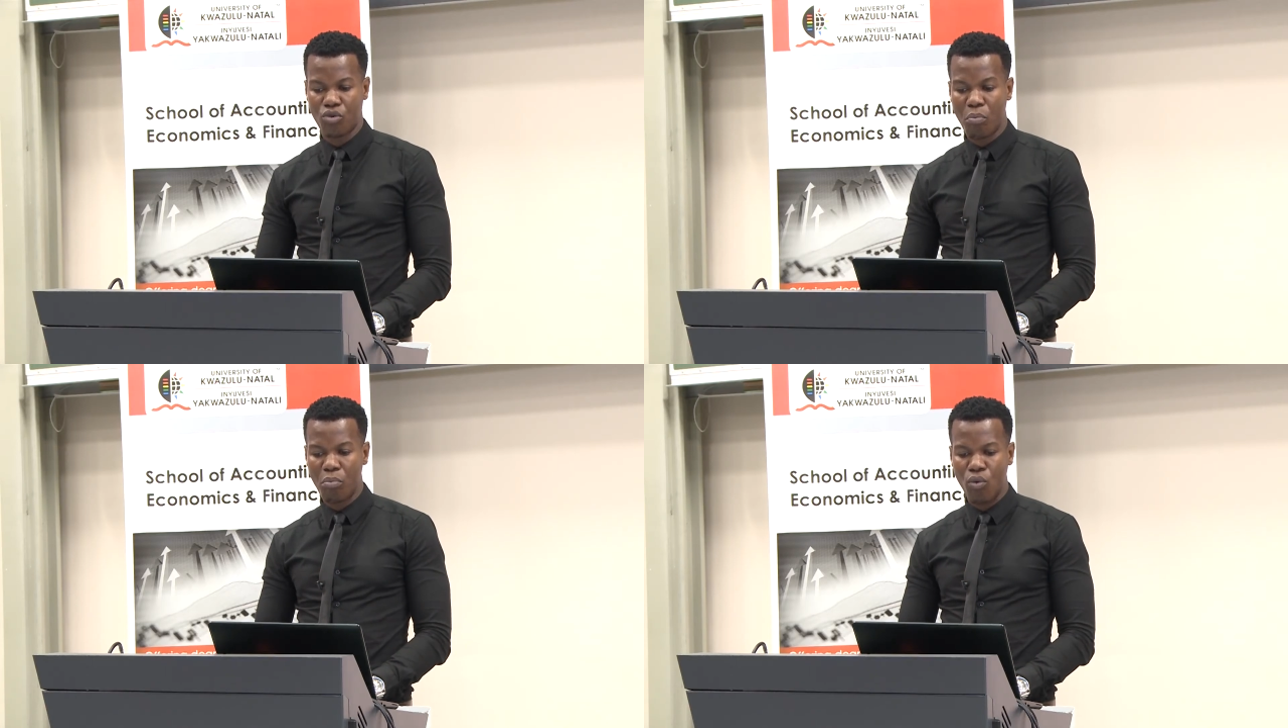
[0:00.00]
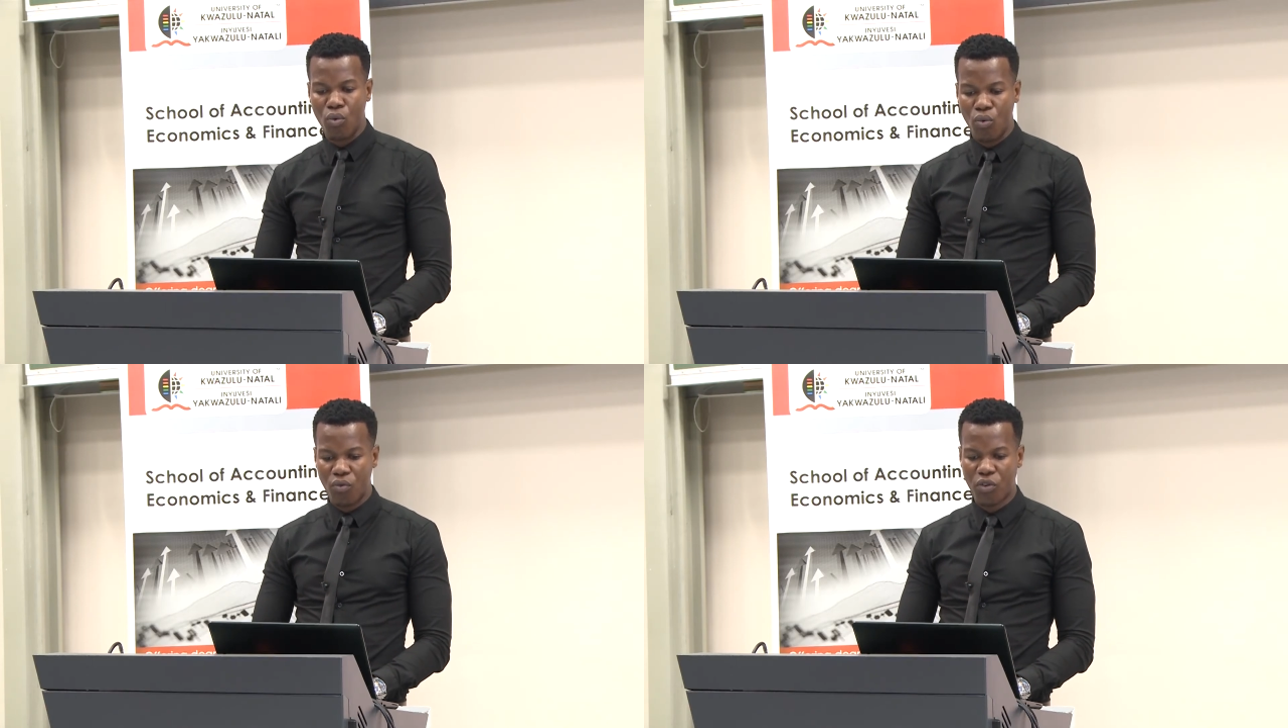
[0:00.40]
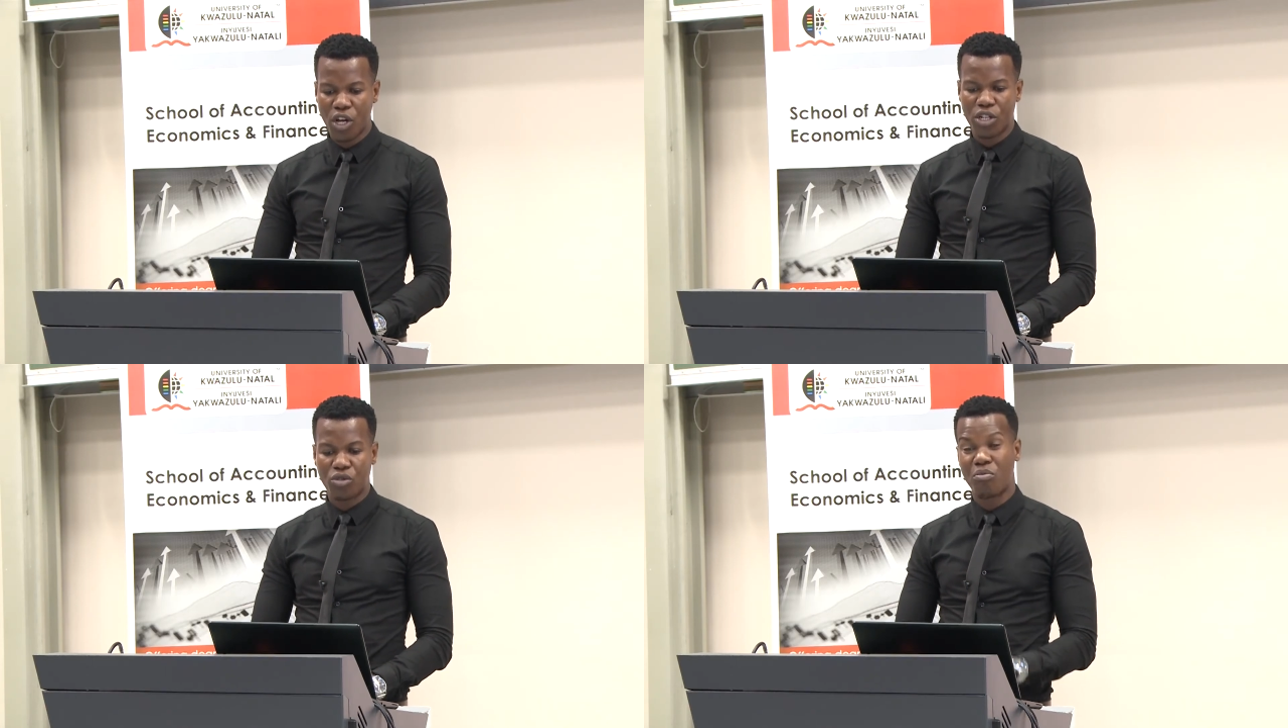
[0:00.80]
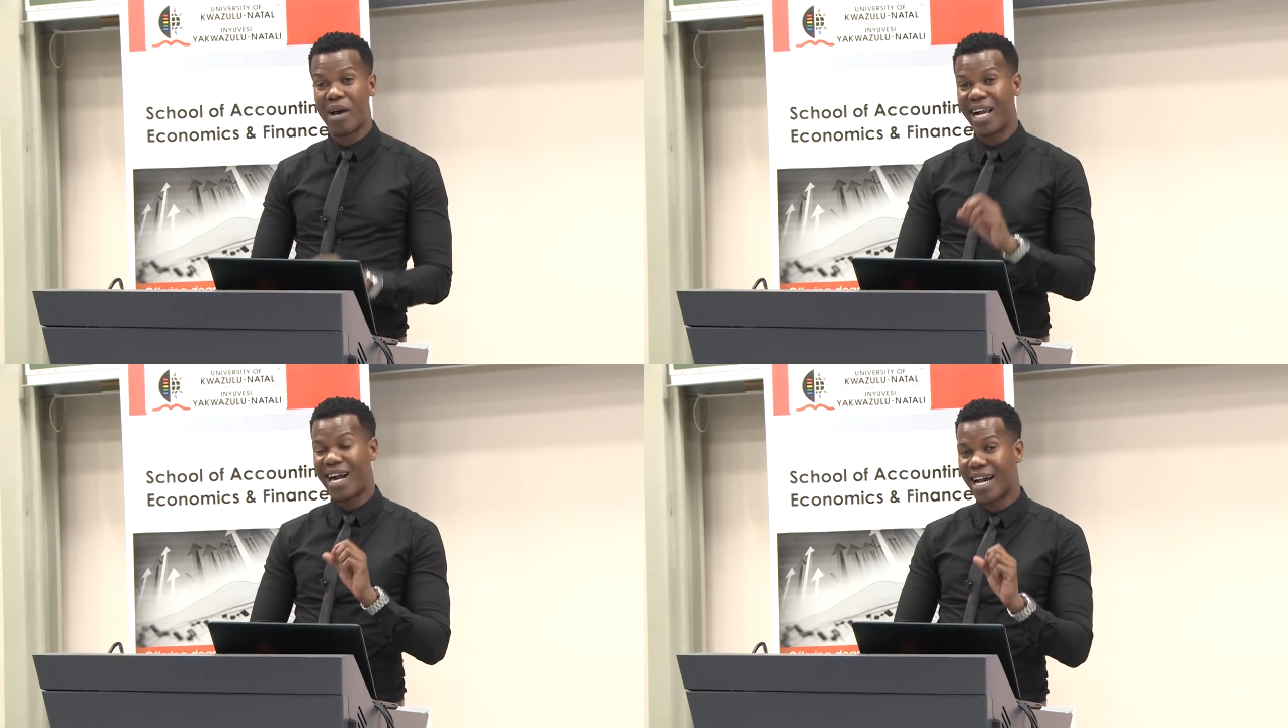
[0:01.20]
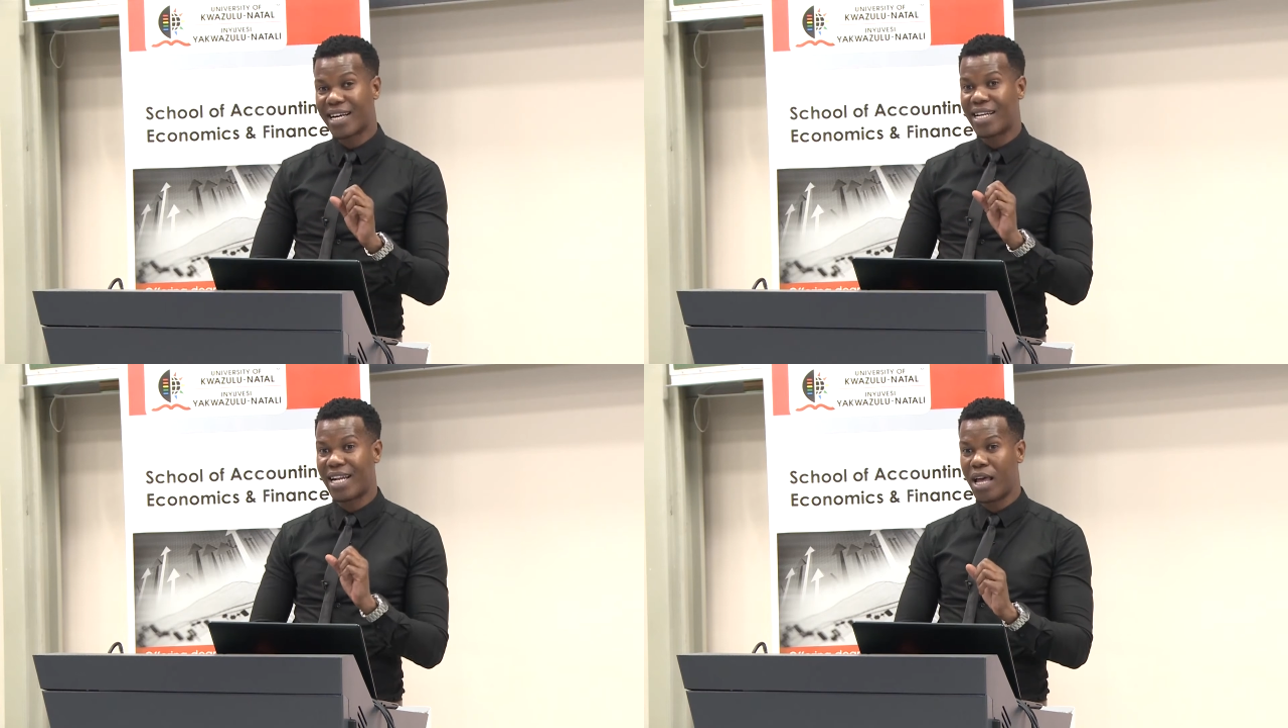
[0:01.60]
move to my
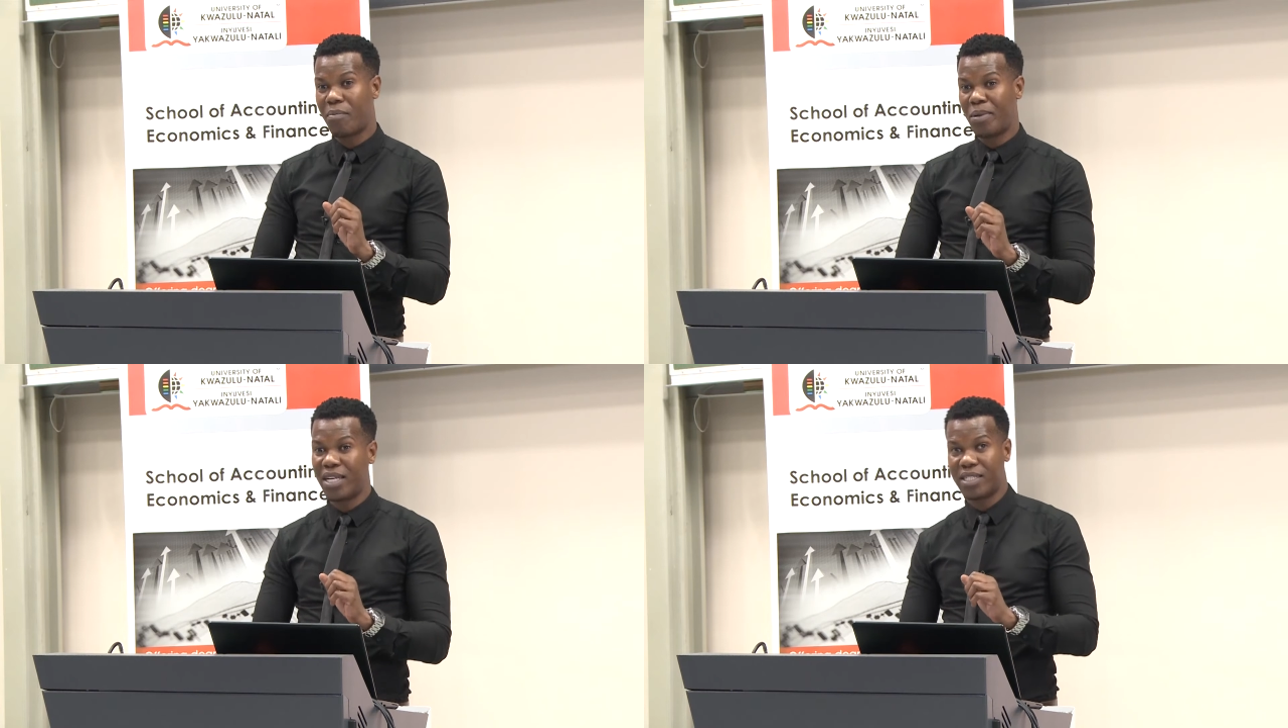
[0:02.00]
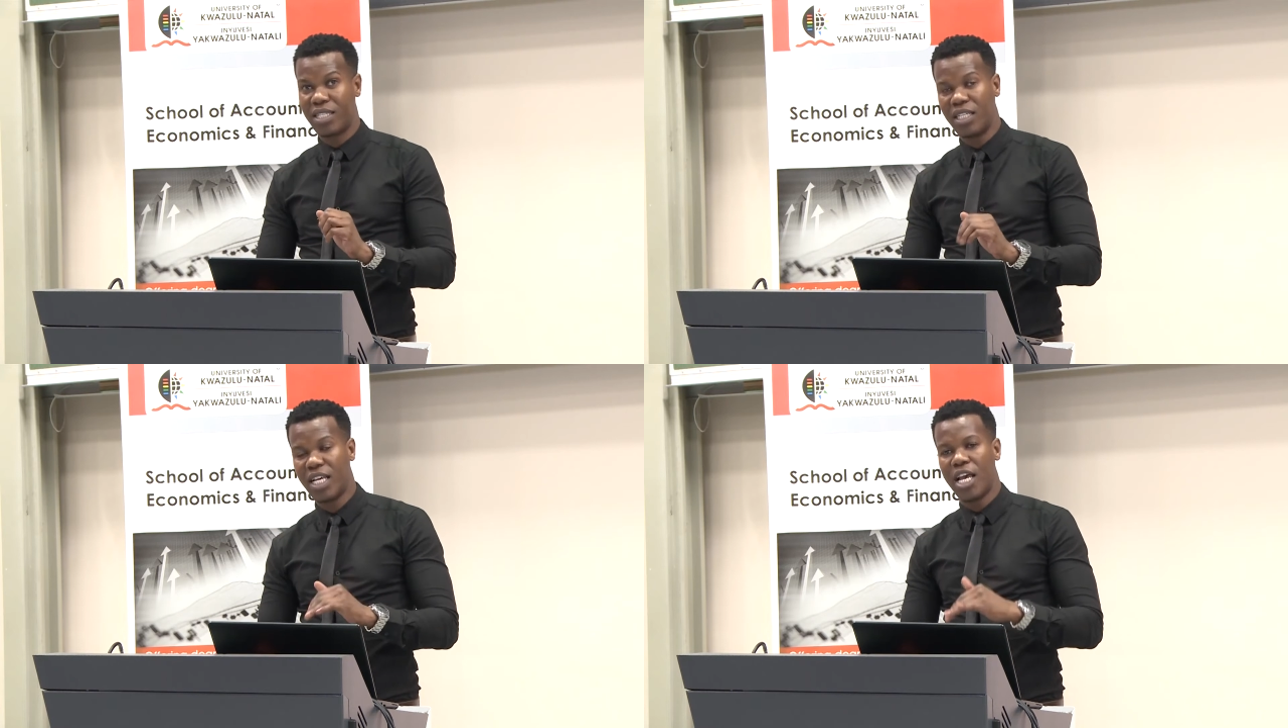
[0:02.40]
current liability.